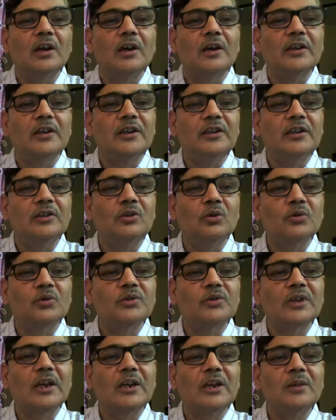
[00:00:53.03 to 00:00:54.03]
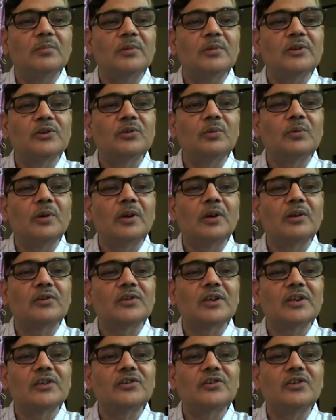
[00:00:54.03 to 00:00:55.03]
in those animals where
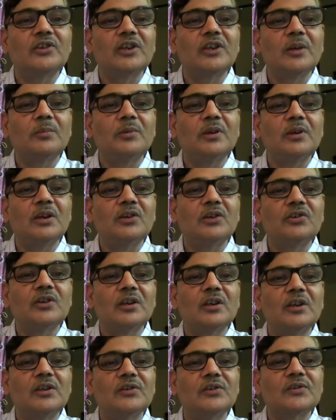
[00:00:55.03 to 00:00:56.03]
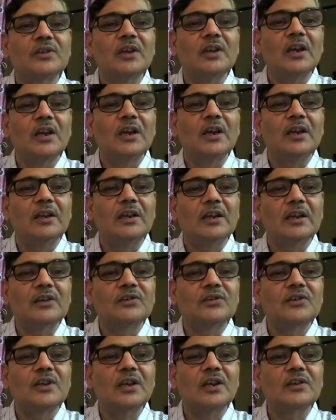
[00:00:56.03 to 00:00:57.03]
sex determination is
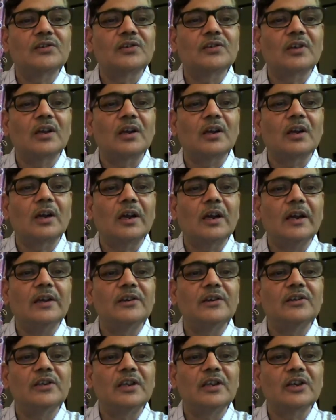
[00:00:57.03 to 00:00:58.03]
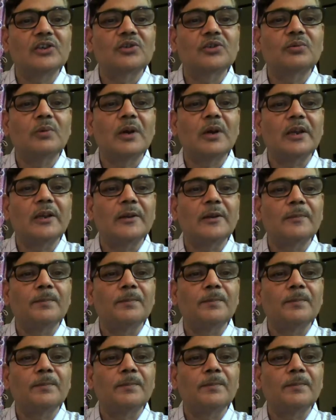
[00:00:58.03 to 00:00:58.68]
XX and XY,